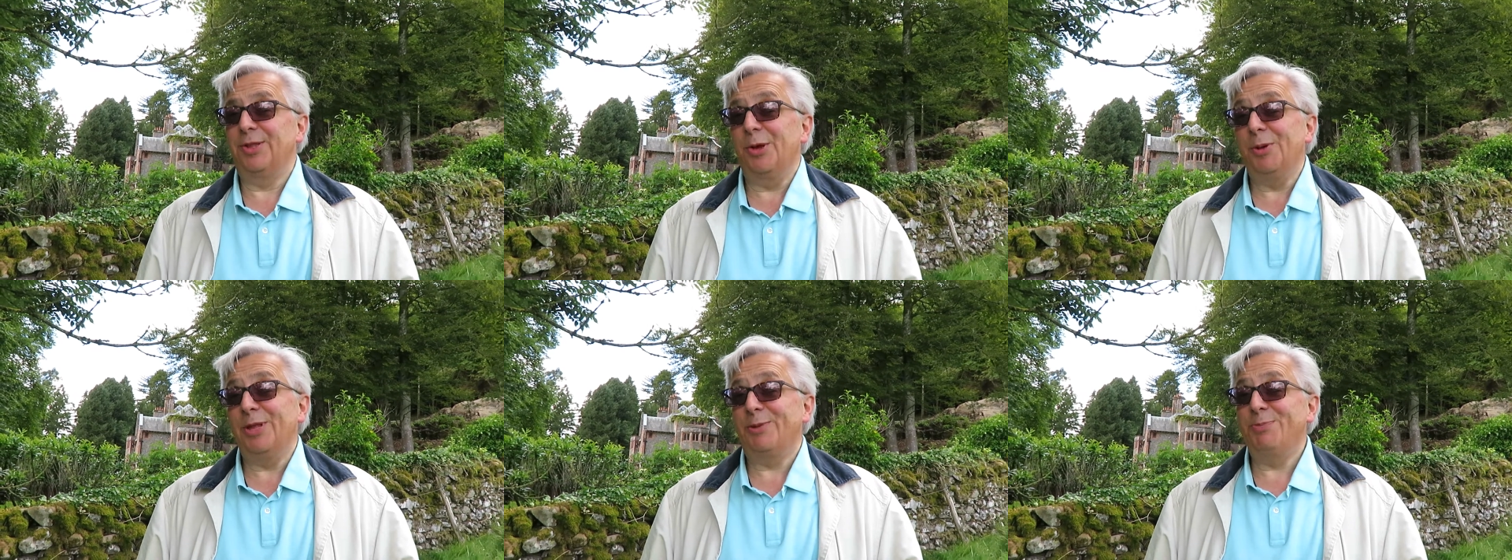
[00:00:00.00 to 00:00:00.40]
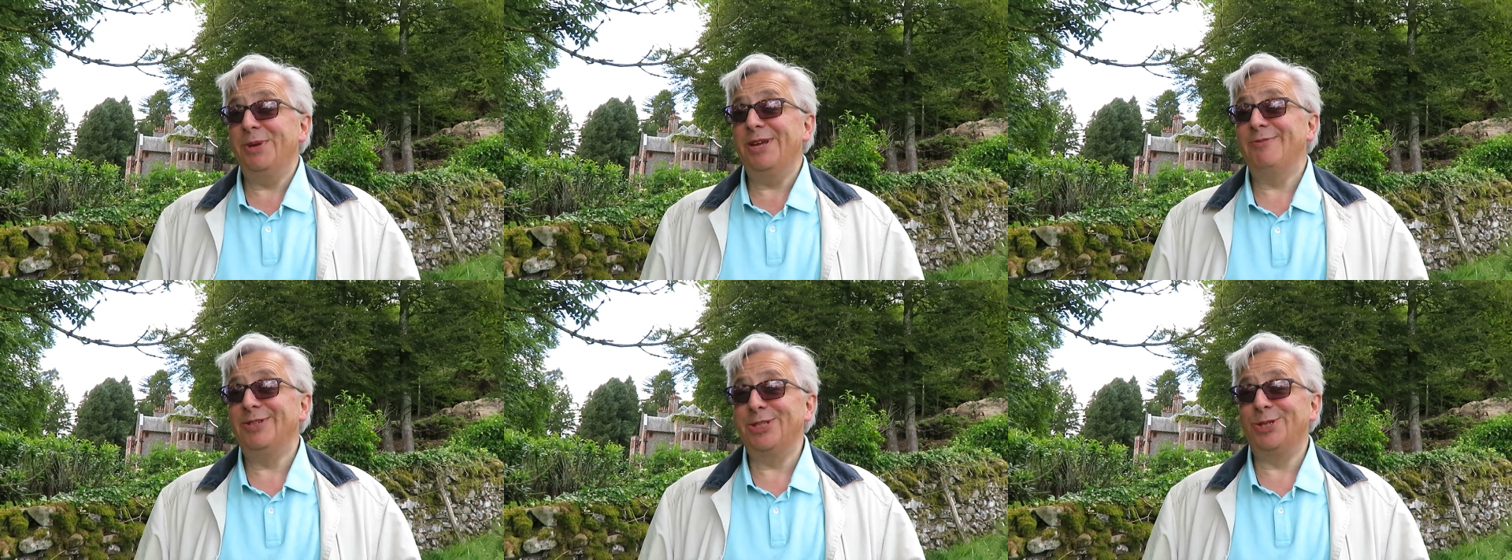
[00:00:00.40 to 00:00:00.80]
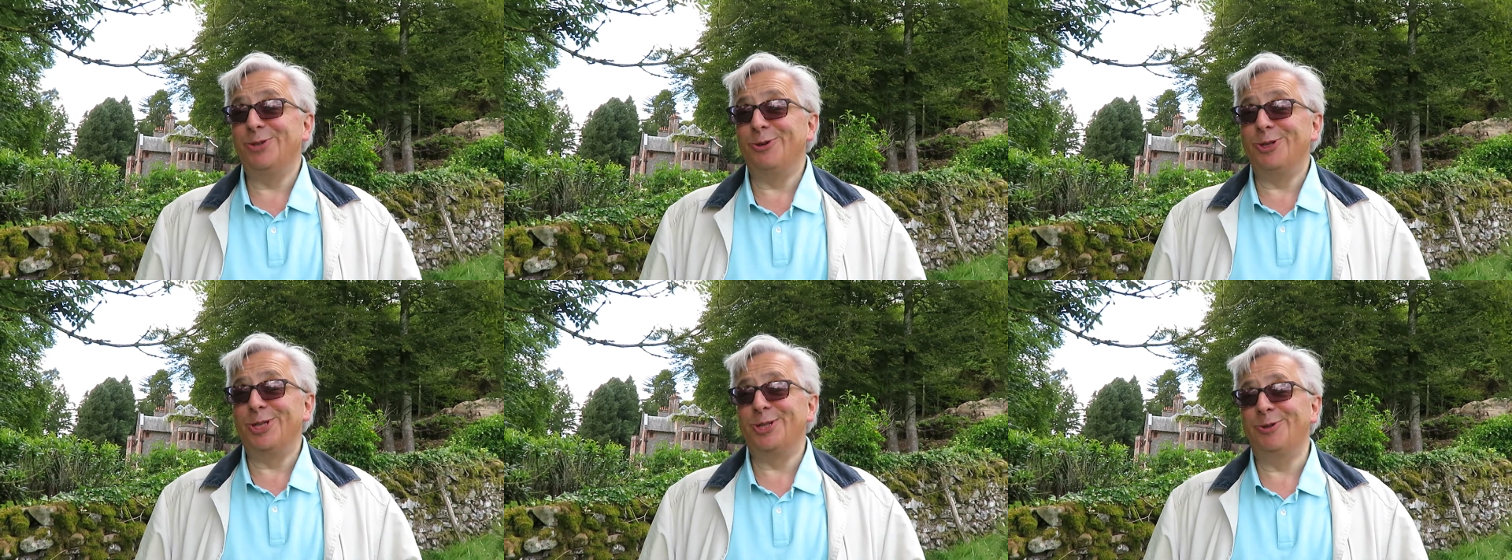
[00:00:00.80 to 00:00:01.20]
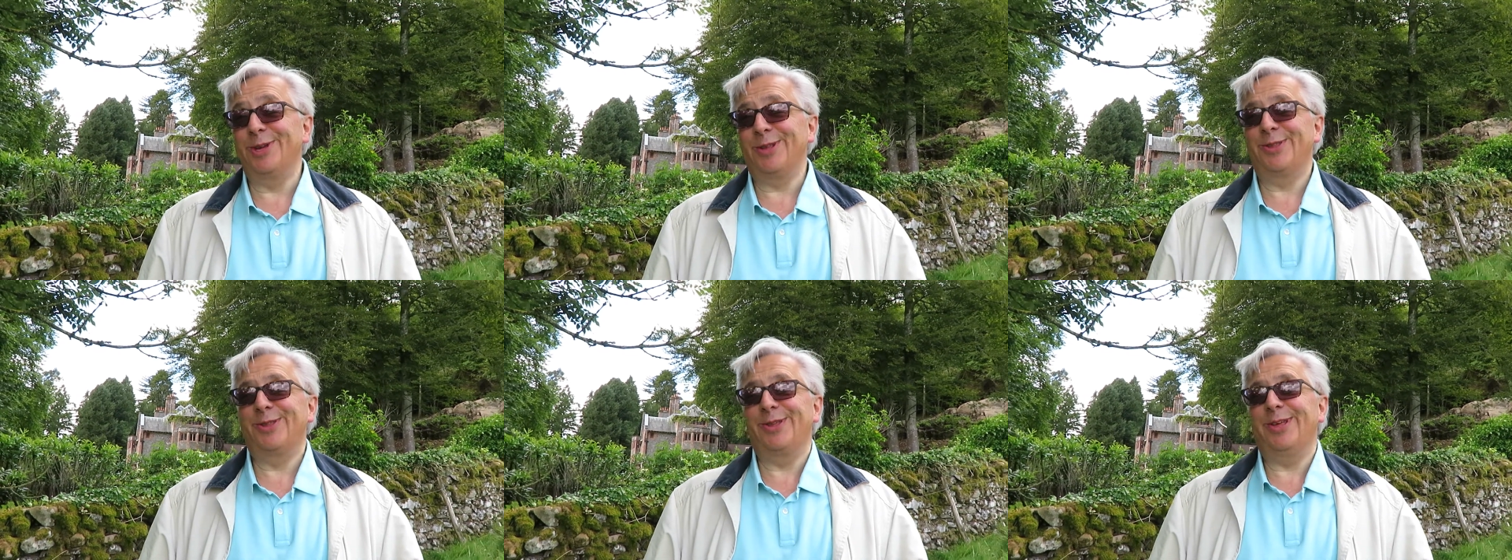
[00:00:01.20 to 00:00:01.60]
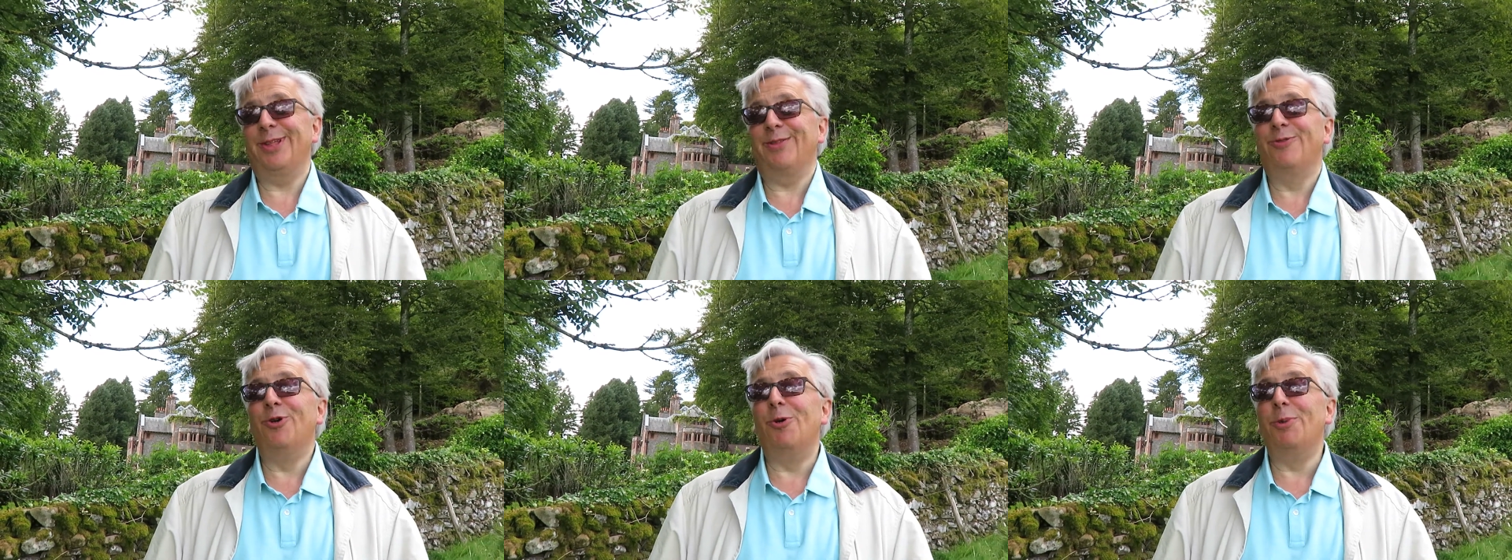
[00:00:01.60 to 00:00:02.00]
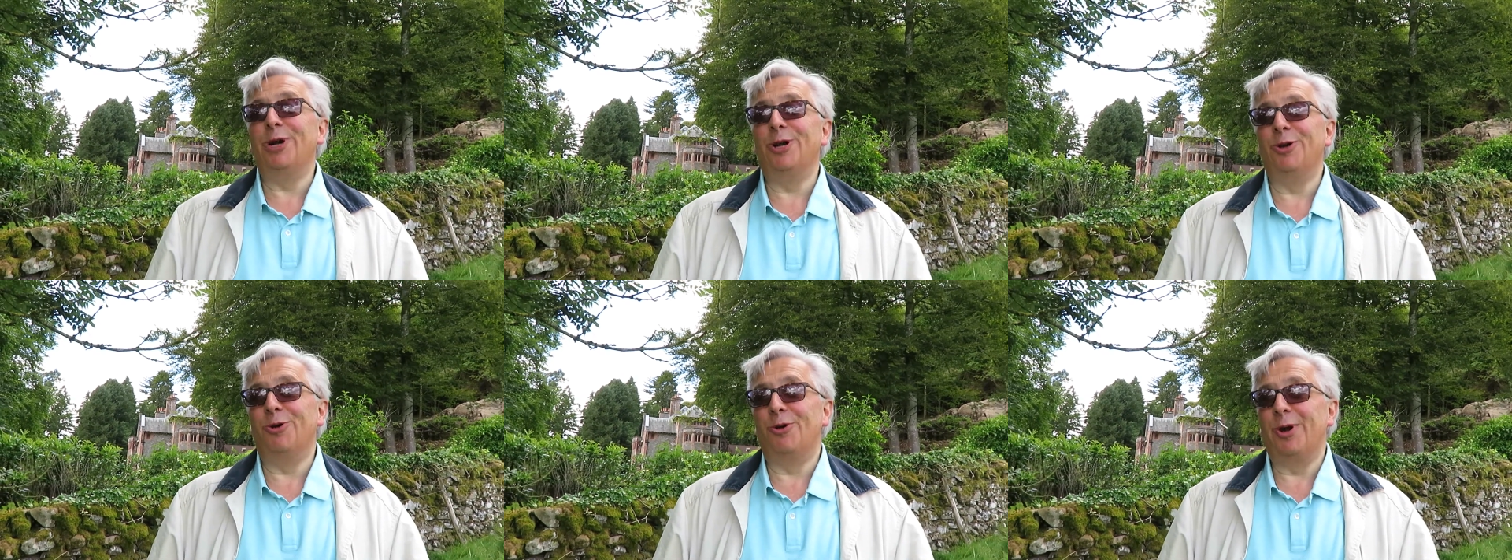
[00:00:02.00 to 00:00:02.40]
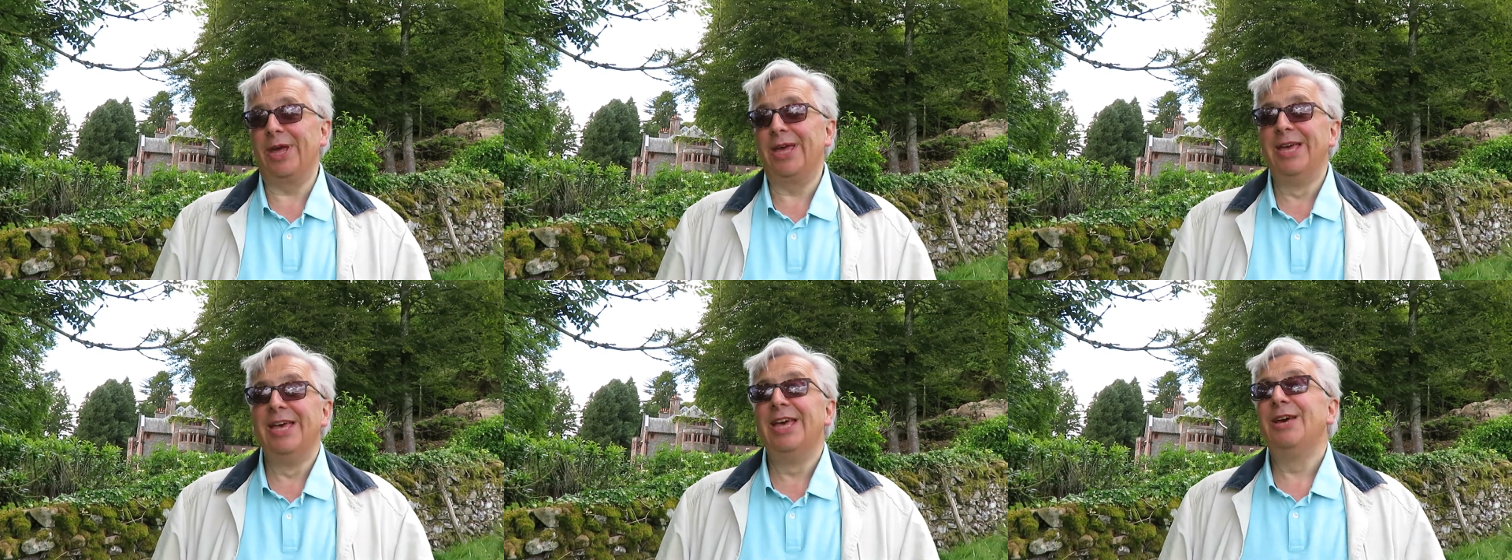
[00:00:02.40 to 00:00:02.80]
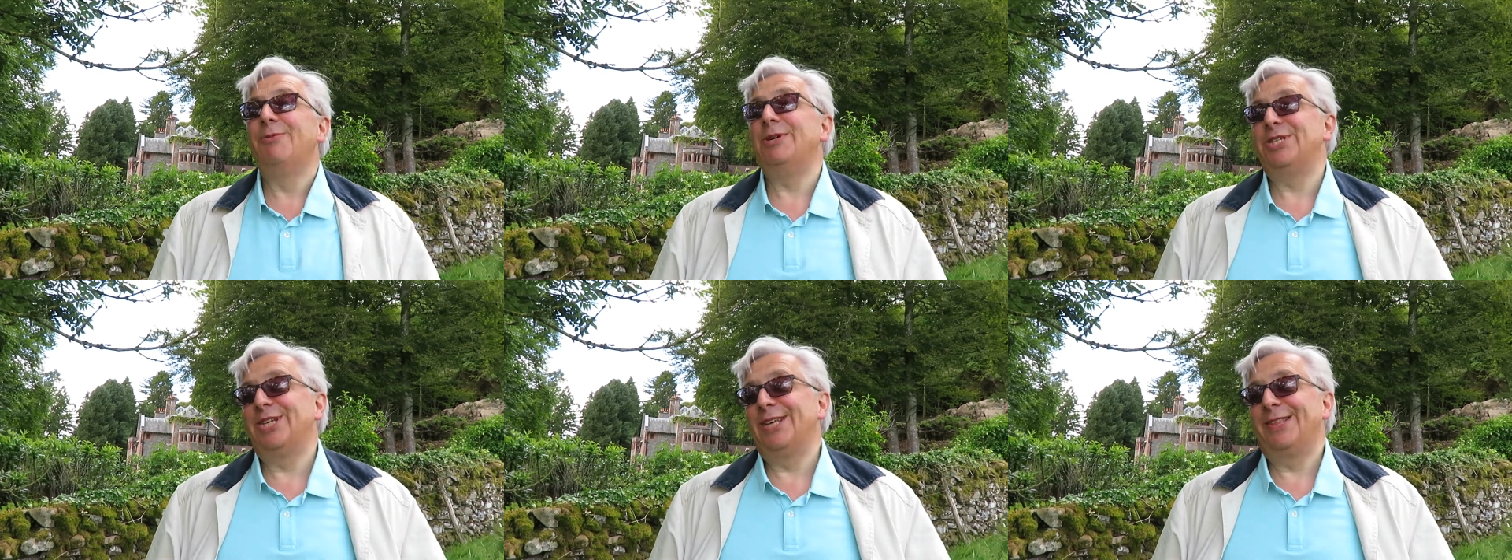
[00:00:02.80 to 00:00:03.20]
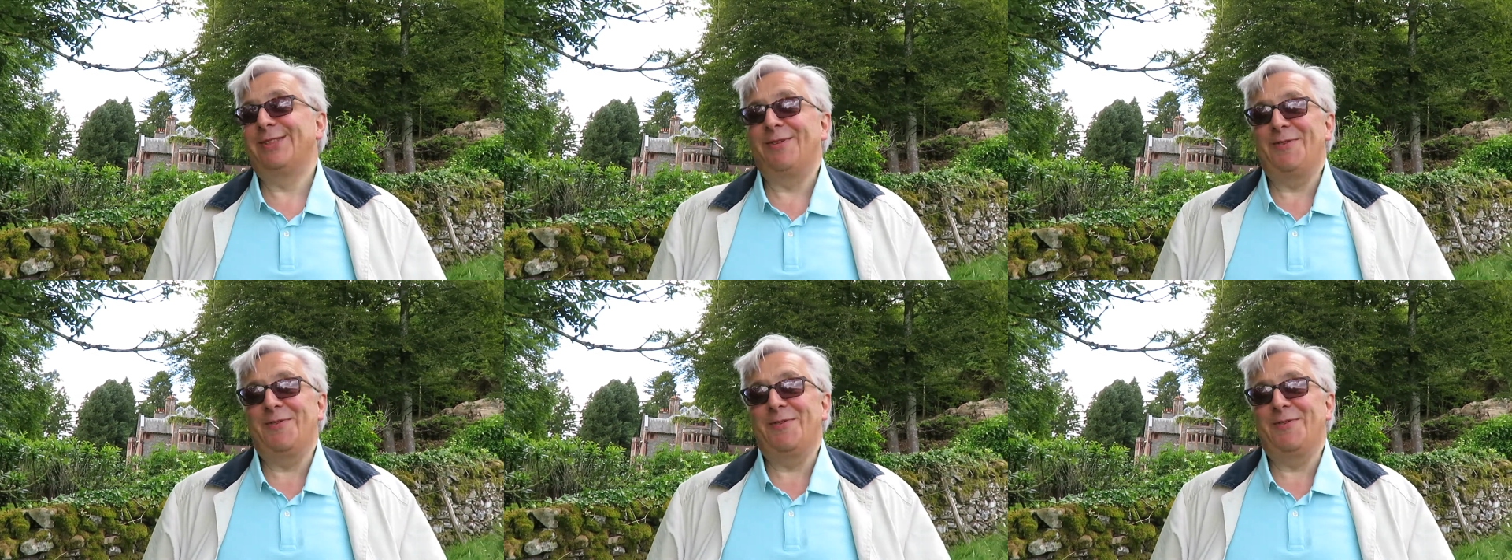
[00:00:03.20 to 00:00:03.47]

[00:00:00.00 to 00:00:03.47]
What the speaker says: so it's being restored to its former glory, which is